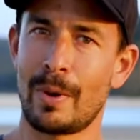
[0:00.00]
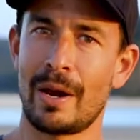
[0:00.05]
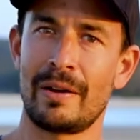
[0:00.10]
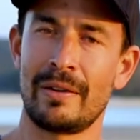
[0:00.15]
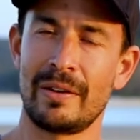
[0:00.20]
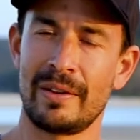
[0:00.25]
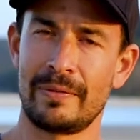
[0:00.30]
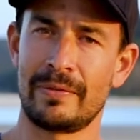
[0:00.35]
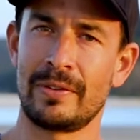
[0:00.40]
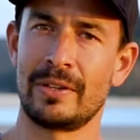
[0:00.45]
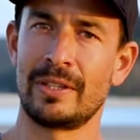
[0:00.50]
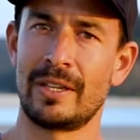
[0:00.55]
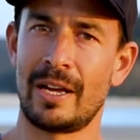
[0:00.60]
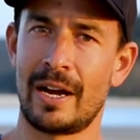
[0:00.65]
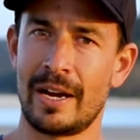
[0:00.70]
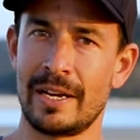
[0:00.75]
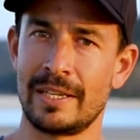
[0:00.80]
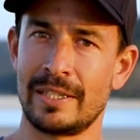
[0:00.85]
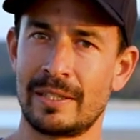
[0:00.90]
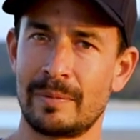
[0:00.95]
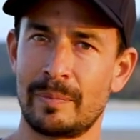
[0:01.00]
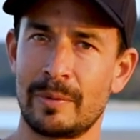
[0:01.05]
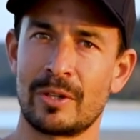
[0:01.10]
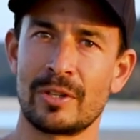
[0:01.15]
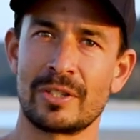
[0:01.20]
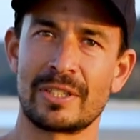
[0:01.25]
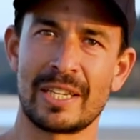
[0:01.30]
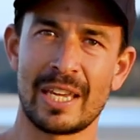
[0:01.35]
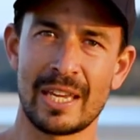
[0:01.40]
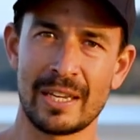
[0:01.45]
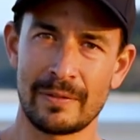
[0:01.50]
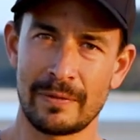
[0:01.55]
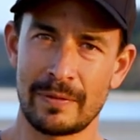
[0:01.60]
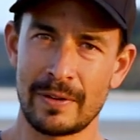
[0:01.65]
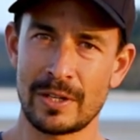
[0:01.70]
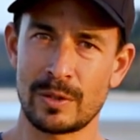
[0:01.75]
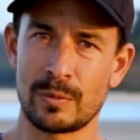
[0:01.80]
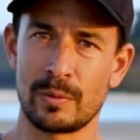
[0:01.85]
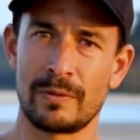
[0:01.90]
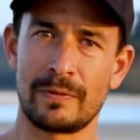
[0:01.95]
wary of your lines, because
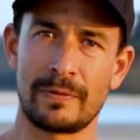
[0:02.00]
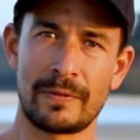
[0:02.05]
kingfish will